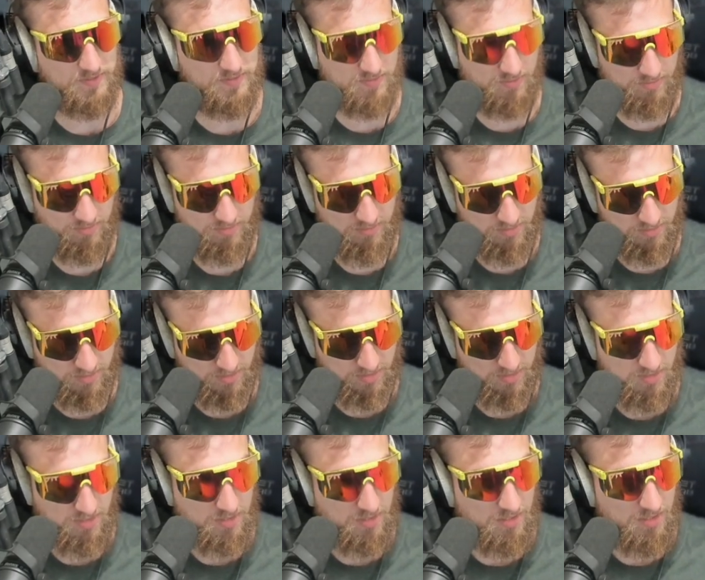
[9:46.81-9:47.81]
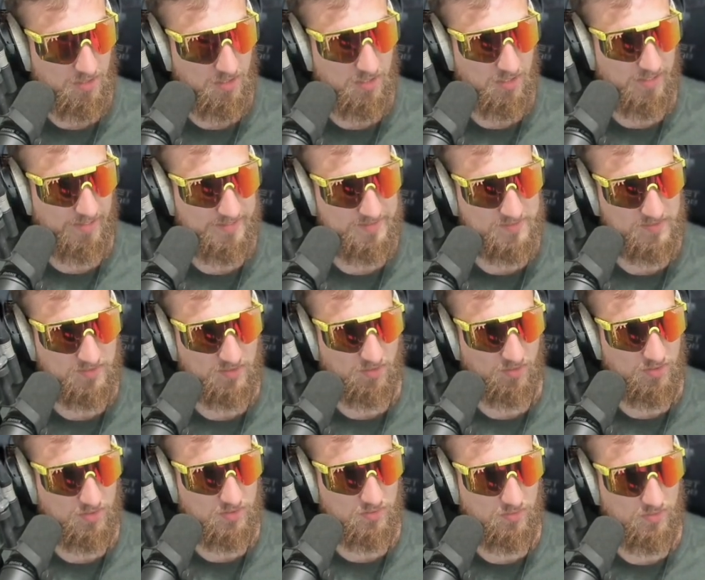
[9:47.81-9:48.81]
So let's
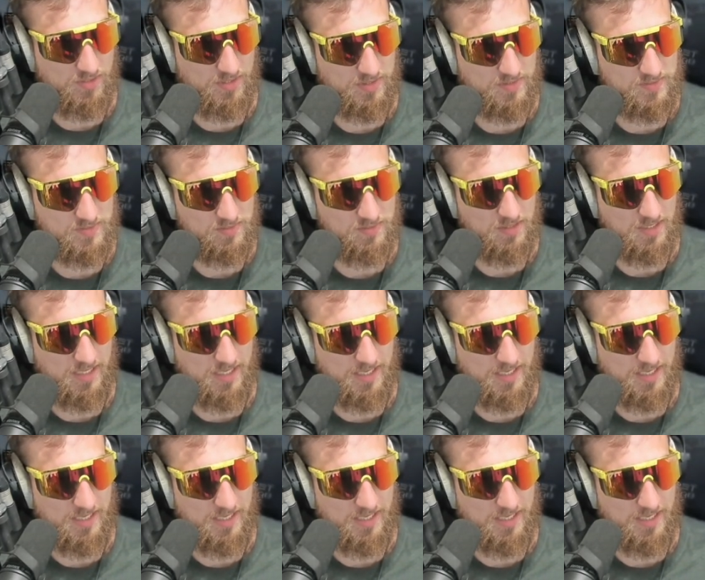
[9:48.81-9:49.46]
go do this.